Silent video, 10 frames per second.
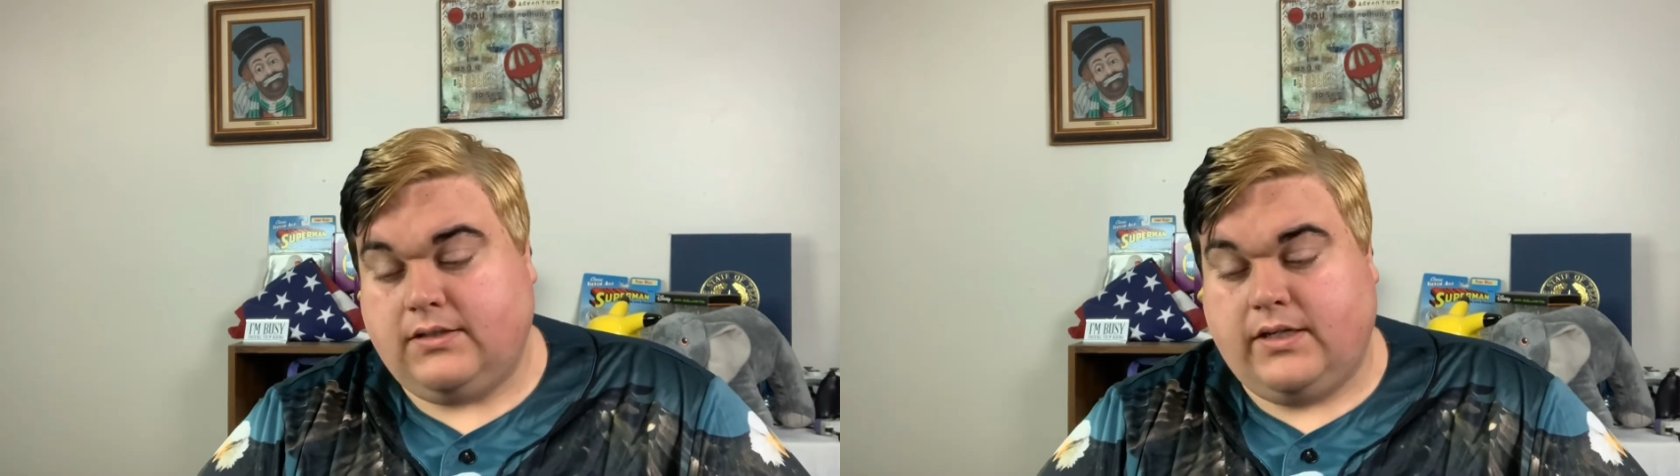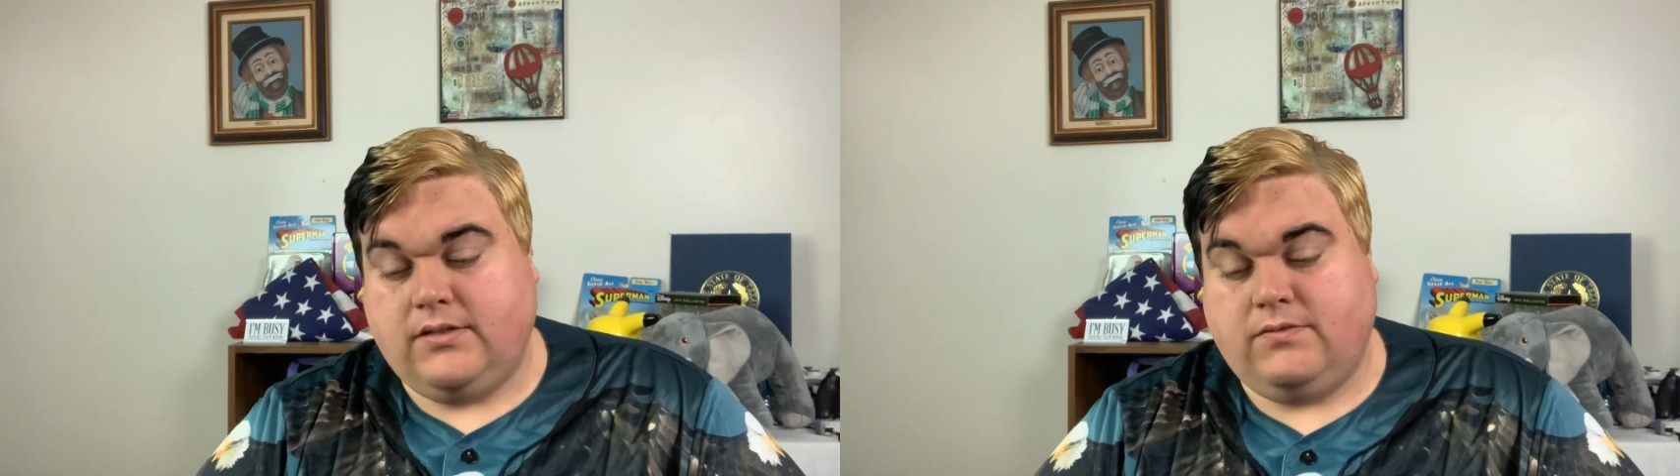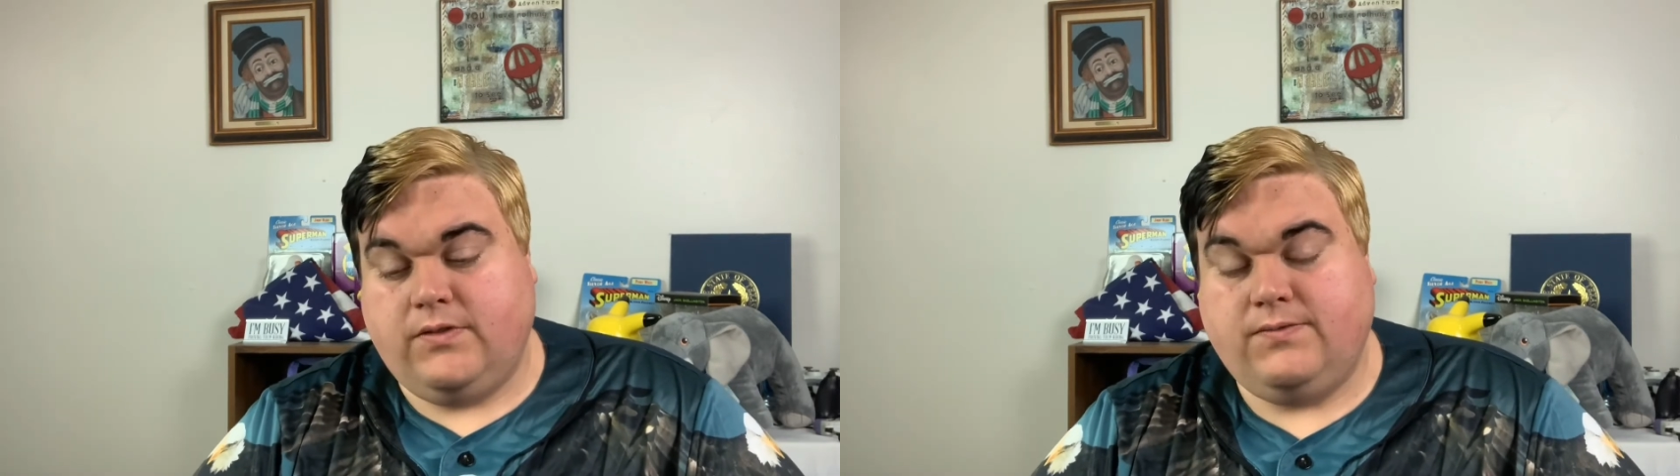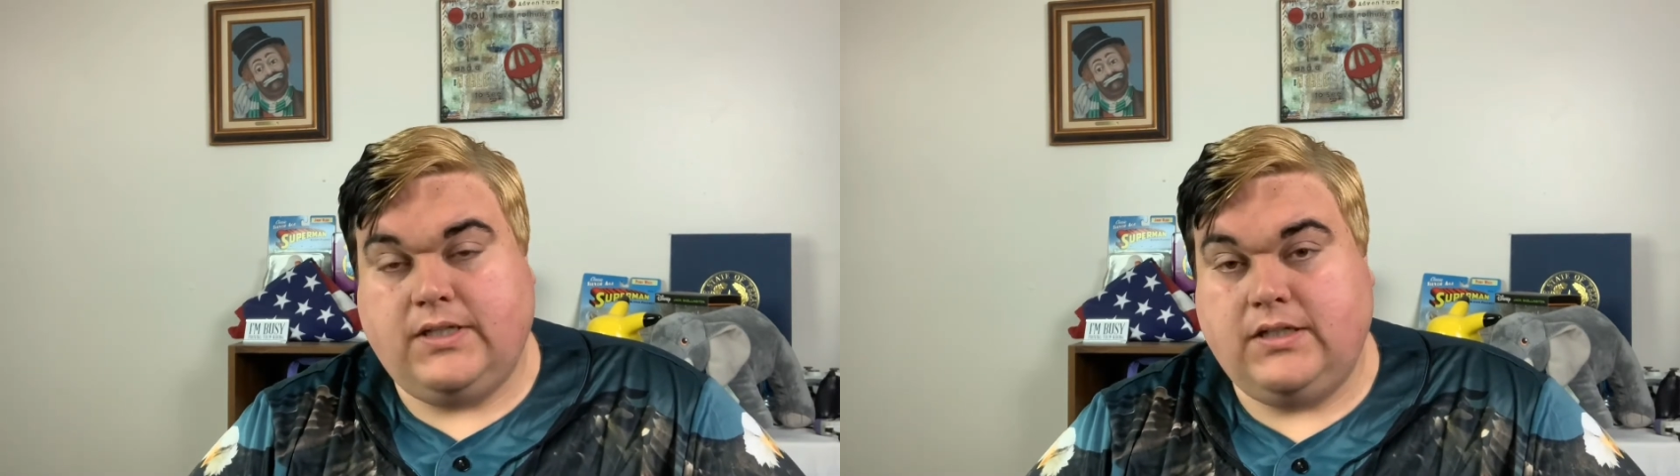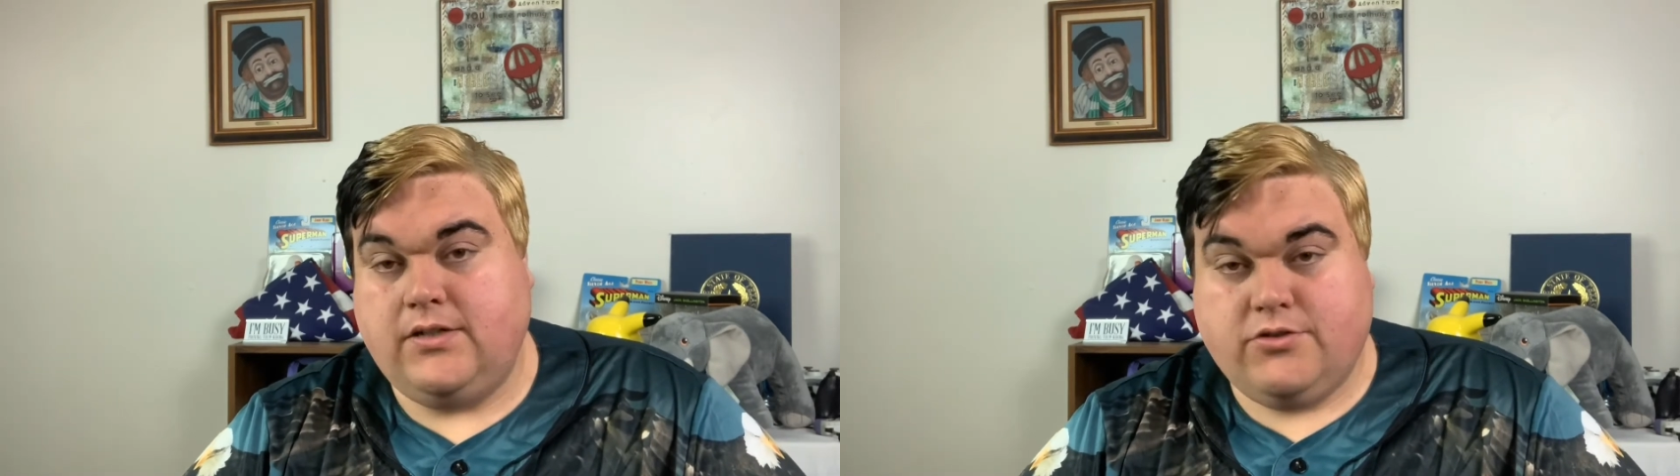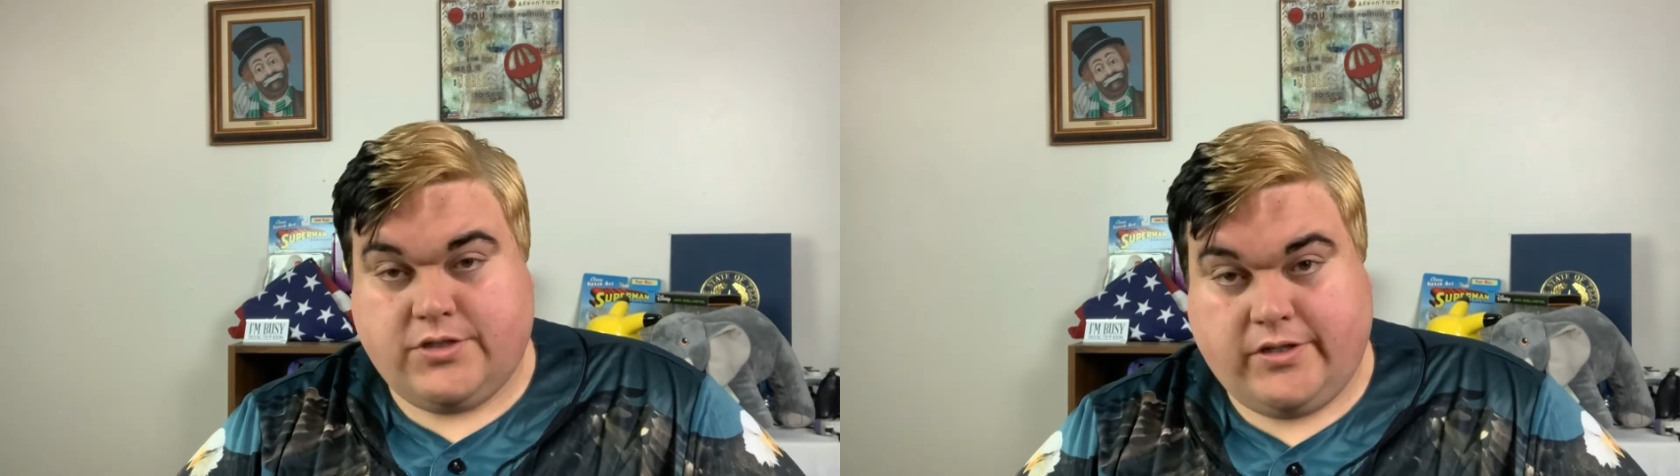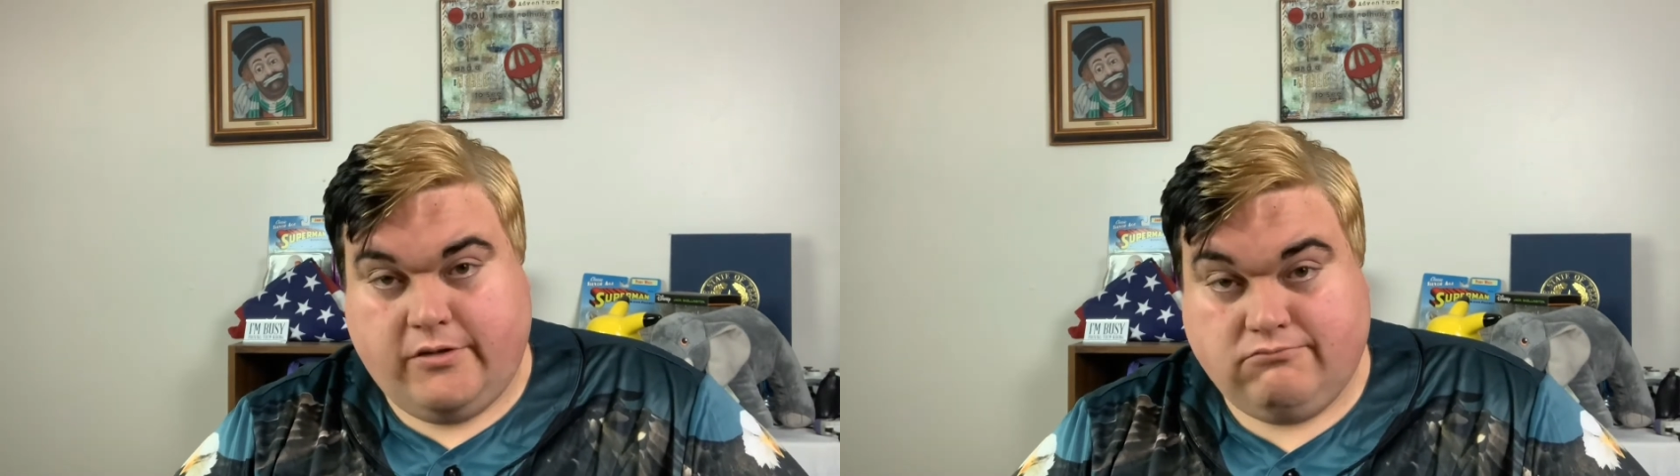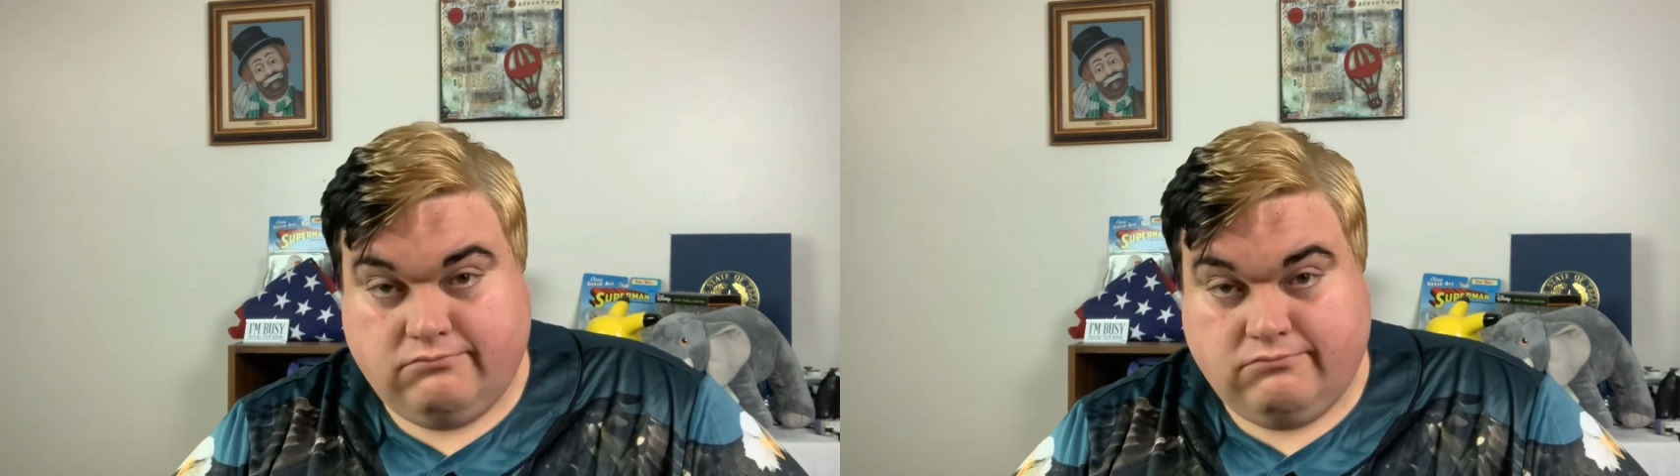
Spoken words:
like 15 years ago.